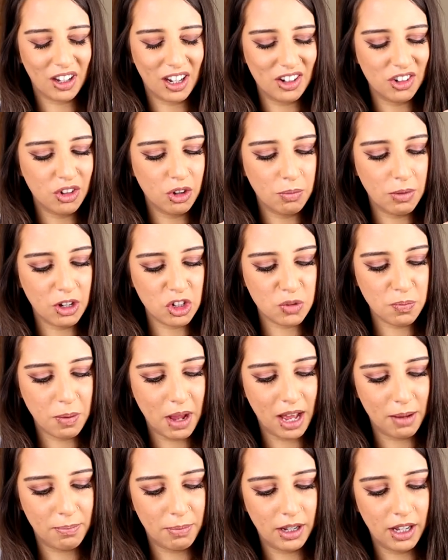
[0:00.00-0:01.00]
and not much
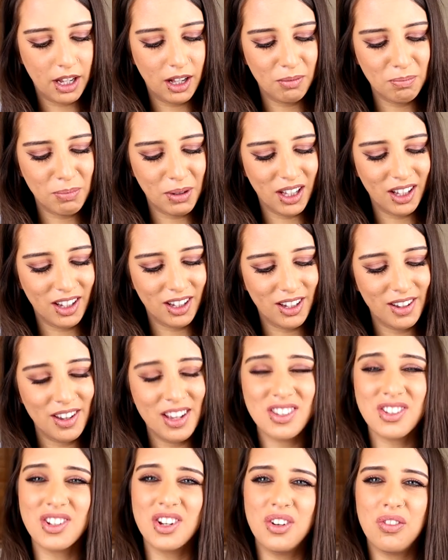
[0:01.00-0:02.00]
pepper, but
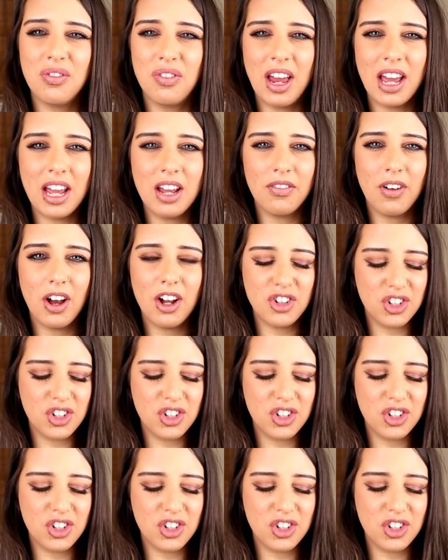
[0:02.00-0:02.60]
it's good flavour.